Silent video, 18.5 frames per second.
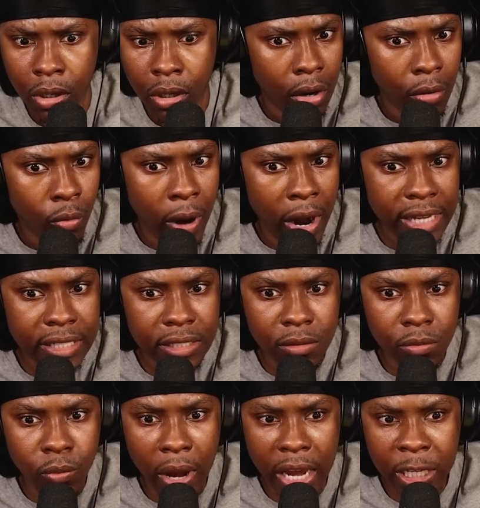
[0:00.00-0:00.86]
Why is
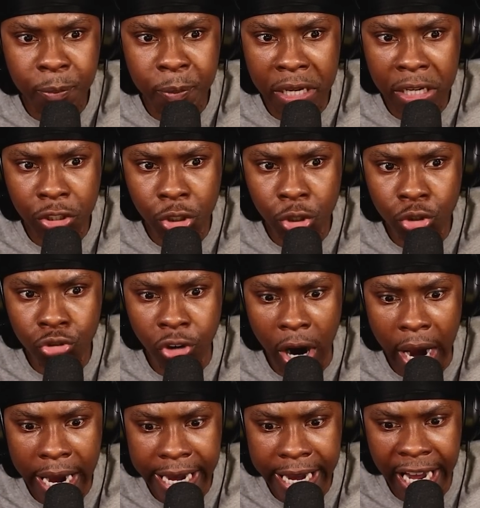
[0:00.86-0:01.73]
Pikachu
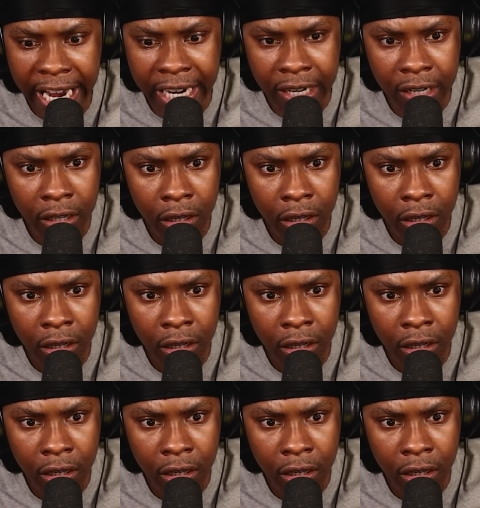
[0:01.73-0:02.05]
crying?